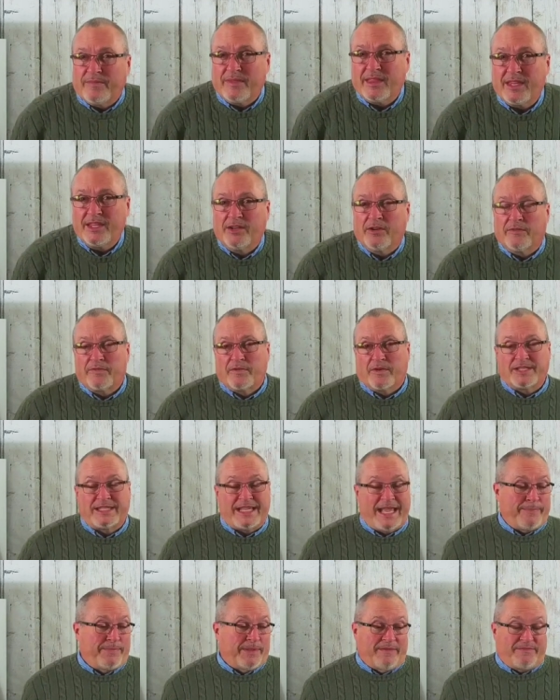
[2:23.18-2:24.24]
You know, for
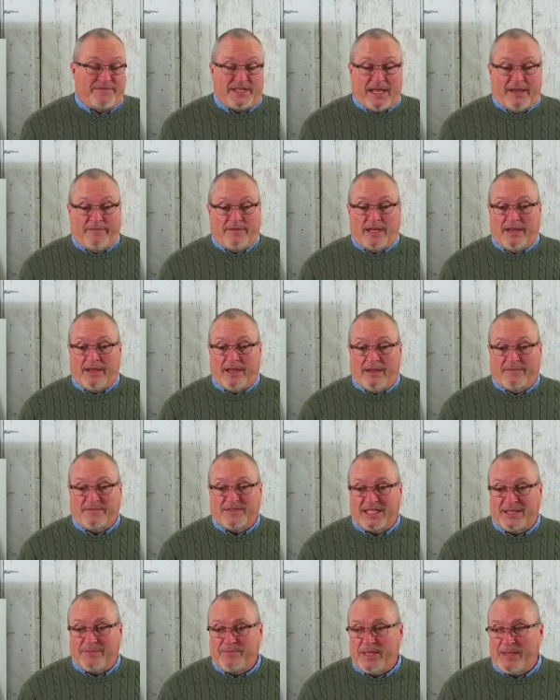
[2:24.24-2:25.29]
example, I've, I, have i have
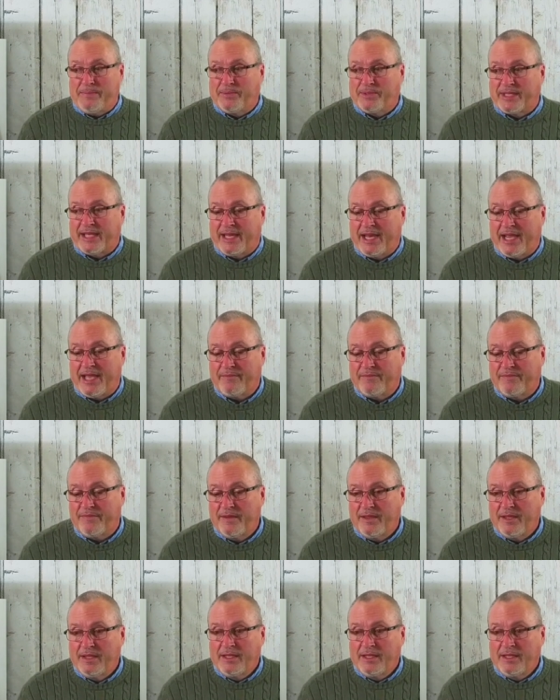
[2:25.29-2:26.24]
seen people that have